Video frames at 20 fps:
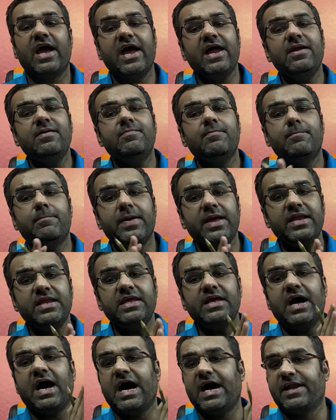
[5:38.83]
And
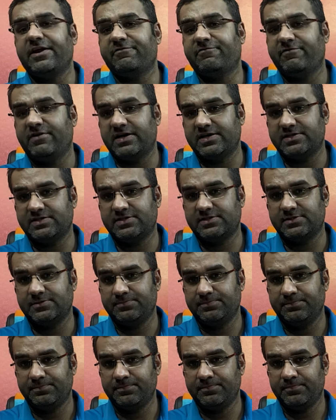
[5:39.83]
many
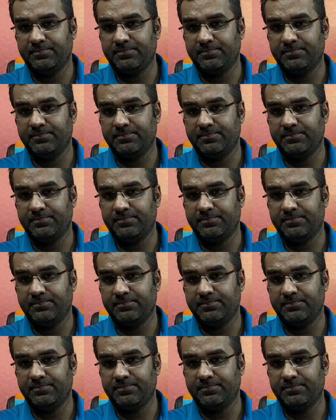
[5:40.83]
RFRs